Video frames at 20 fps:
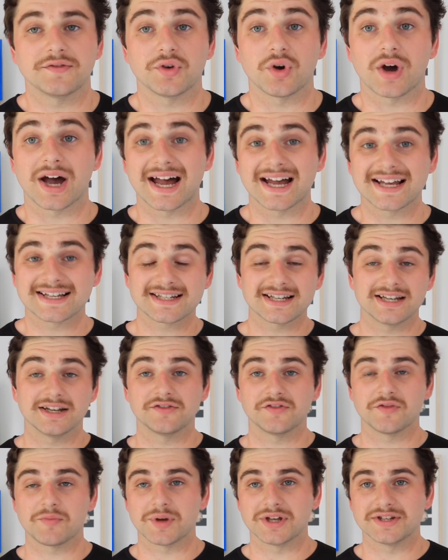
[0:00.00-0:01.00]
If you're
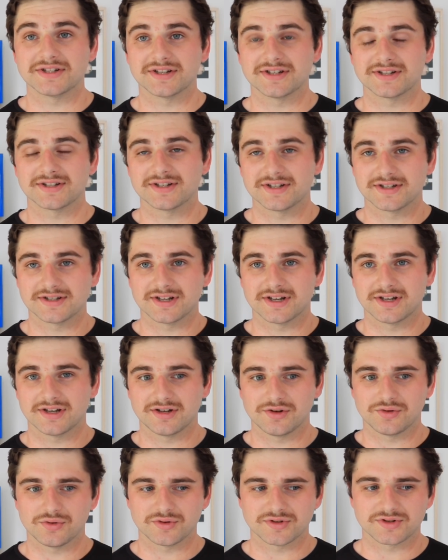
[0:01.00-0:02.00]
asking if a business is
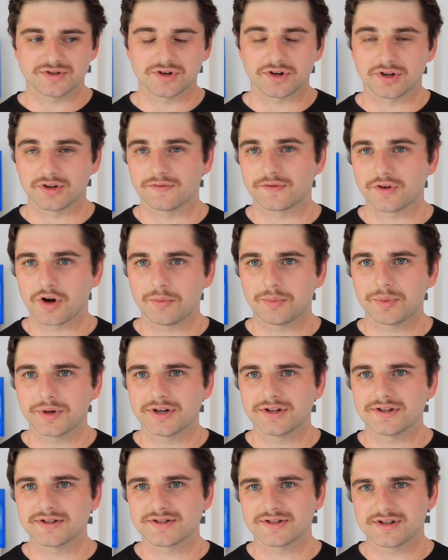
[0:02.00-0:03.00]
in your circle of
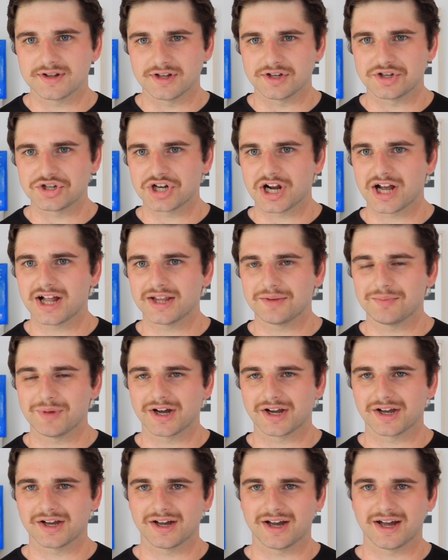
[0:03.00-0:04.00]
competence, the Charlie
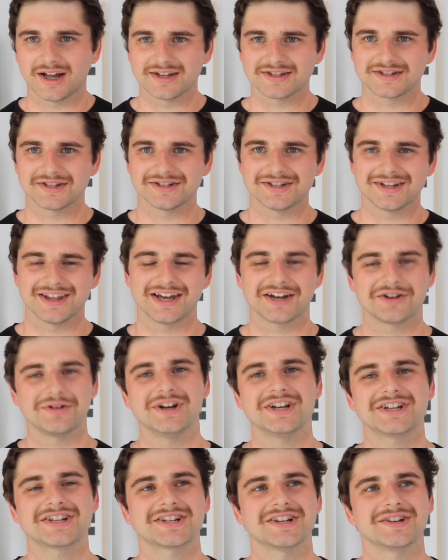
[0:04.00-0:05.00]
Munger answer to that
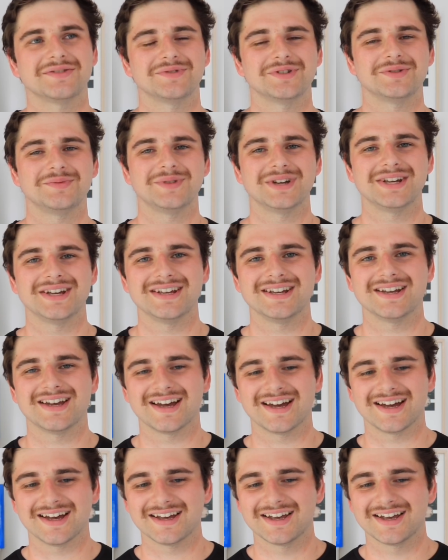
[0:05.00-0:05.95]
question would be,